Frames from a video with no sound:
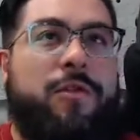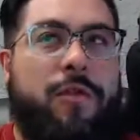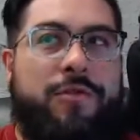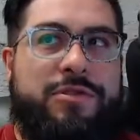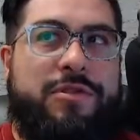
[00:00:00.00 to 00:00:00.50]

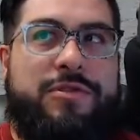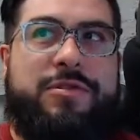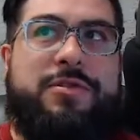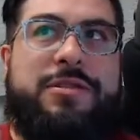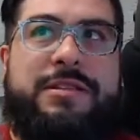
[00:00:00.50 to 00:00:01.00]
Those two
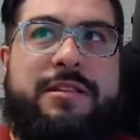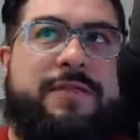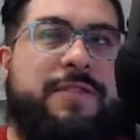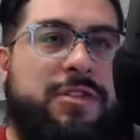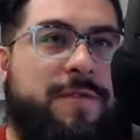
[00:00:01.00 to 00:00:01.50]
searches
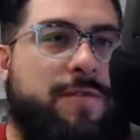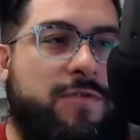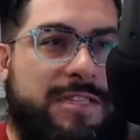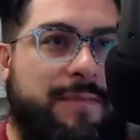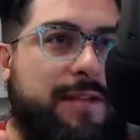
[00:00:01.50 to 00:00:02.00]
individually for
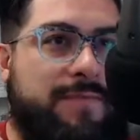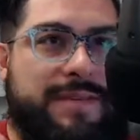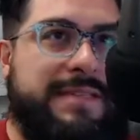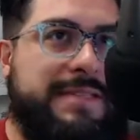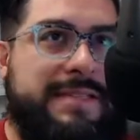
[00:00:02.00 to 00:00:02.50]
small
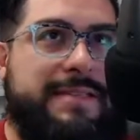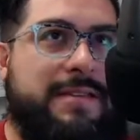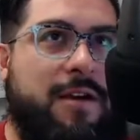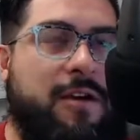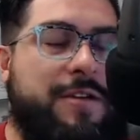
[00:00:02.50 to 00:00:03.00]

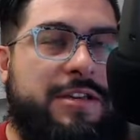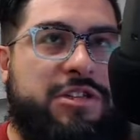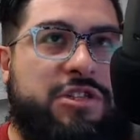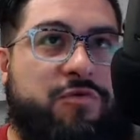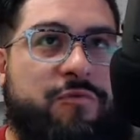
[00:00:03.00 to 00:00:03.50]
businesses are
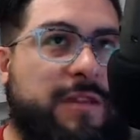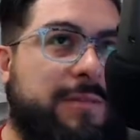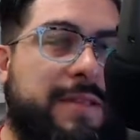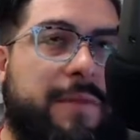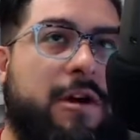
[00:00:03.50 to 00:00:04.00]

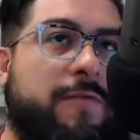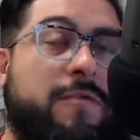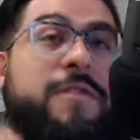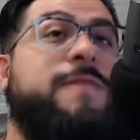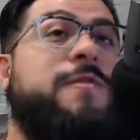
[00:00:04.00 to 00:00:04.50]
extremely powerful.
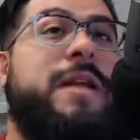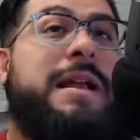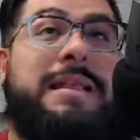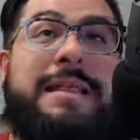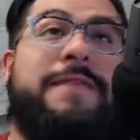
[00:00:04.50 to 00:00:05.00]
And if you're
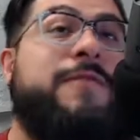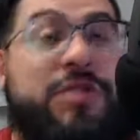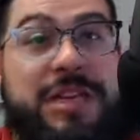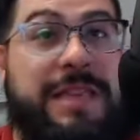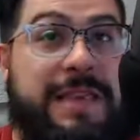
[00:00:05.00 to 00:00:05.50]
not
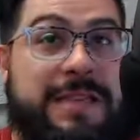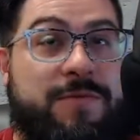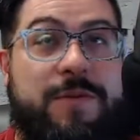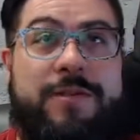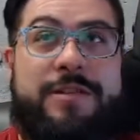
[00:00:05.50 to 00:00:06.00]
leveraging
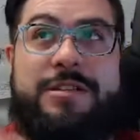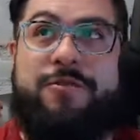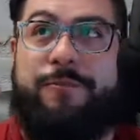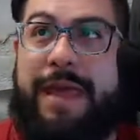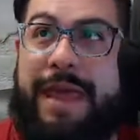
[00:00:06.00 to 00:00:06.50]
this, whether it's
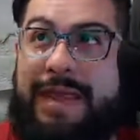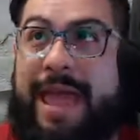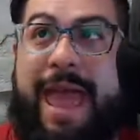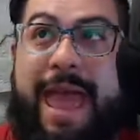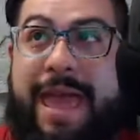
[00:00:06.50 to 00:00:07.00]
through paid
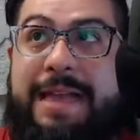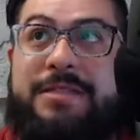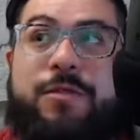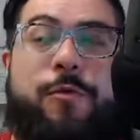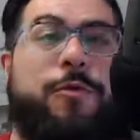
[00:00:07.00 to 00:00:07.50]

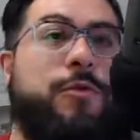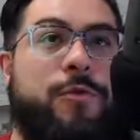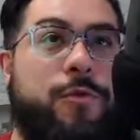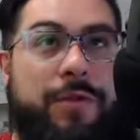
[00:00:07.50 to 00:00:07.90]
ads or through